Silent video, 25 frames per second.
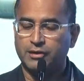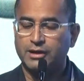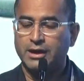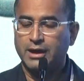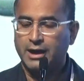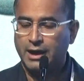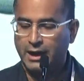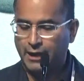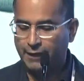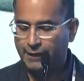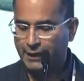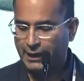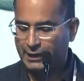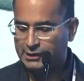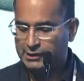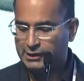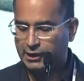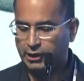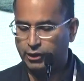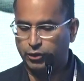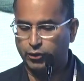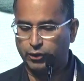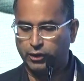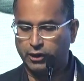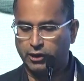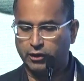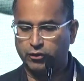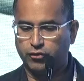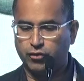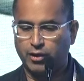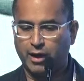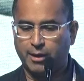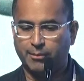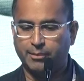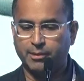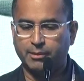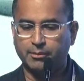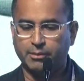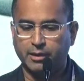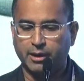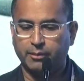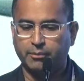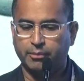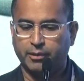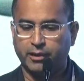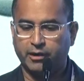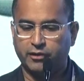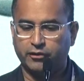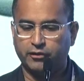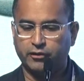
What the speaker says: and that's how you'll get a drop in blood pressure.